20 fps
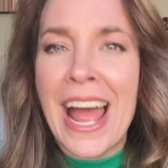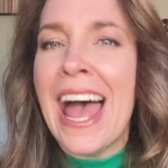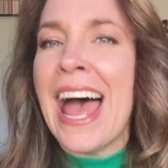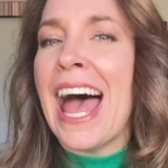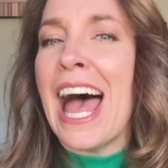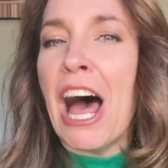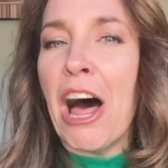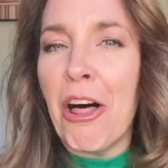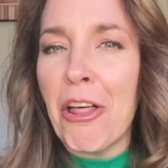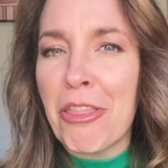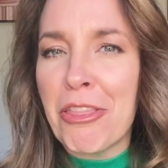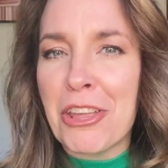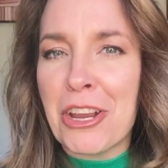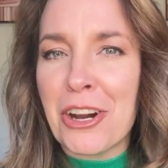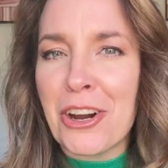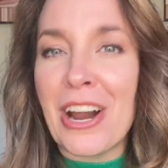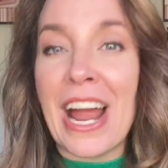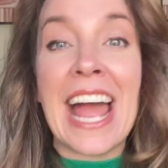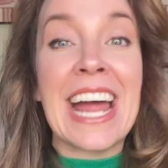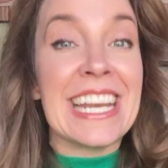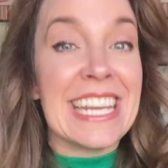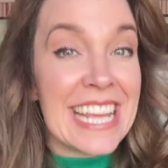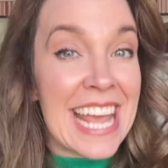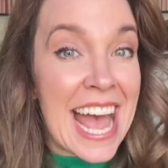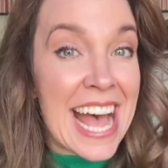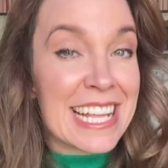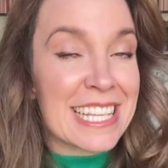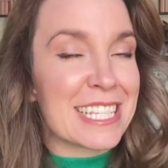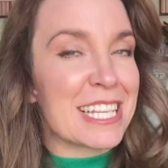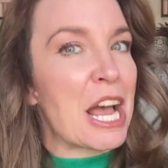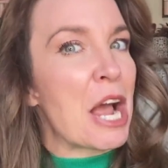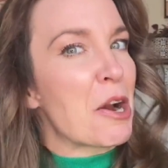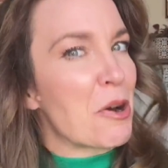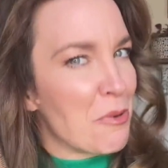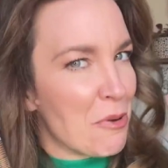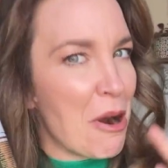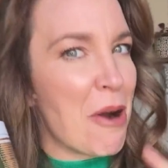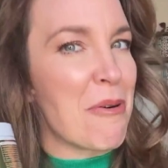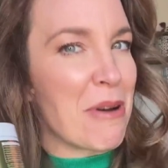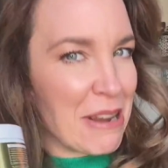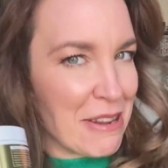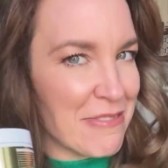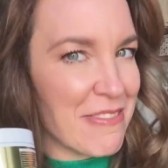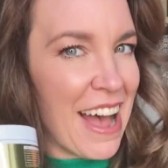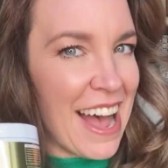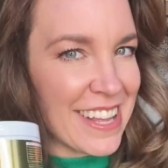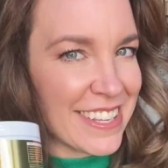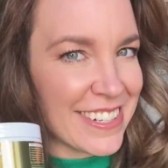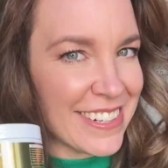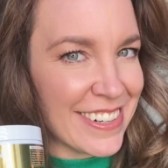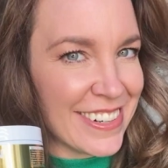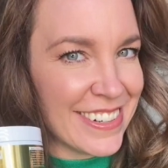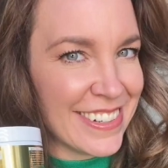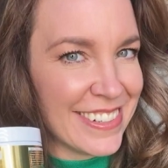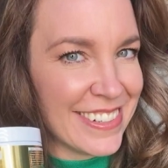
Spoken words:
healthier, and yes, growing faster.